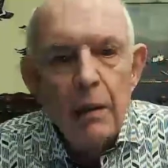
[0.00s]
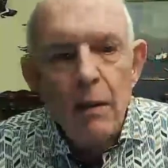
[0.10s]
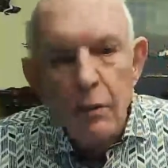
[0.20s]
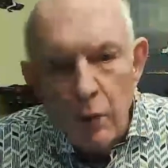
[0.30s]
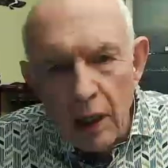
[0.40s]

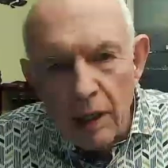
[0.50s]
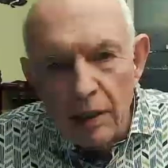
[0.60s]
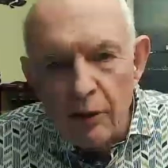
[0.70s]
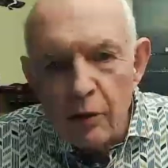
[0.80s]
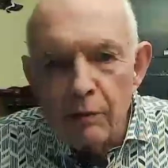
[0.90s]
Well,
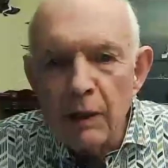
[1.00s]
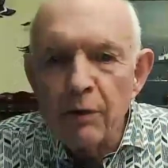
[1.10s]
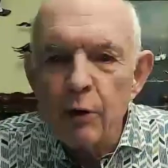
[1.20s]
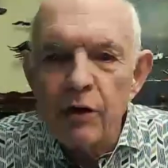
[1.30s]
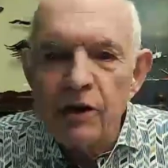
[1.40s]
you remember
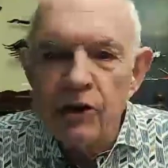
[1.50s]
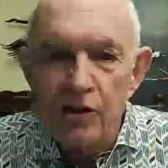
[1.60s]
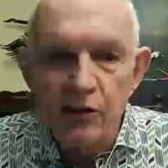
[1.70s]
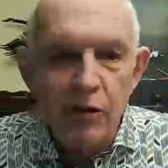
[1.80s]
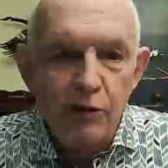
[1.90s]
what this is,
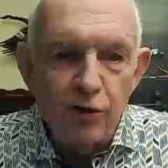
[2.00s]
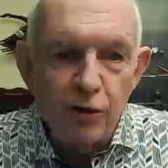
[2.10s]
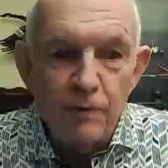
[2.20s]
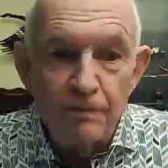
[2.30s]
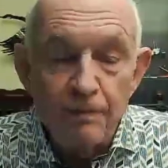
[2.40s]
don't you?
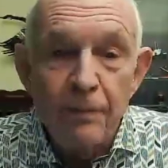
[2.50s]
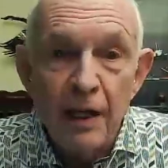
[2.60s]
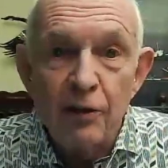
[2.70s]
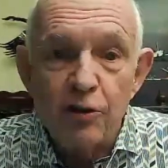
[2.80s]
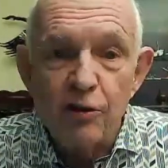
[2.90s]
It's
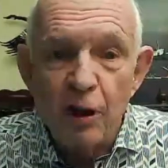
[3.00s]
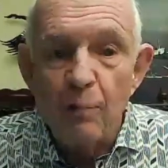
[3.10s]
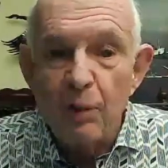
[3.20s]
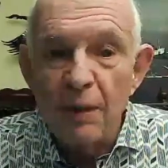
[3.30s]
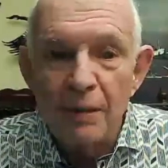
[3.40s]

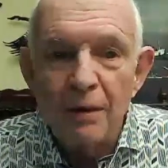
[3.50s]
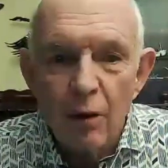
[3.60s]
sloppy or